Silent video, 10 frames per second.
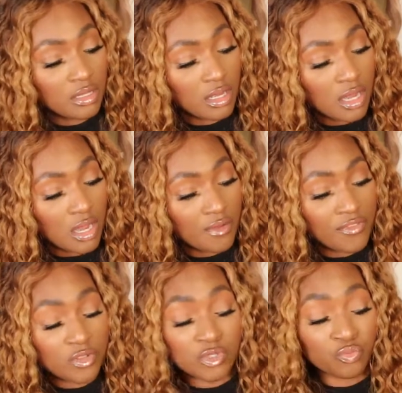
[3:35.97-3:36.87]
It
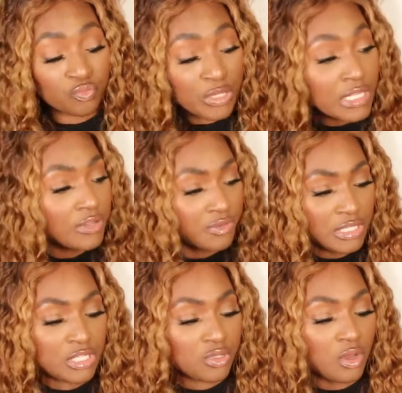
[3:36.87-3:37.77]
feels really,
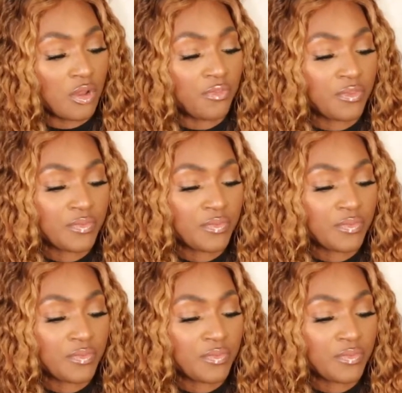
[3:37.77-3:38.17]
really soft.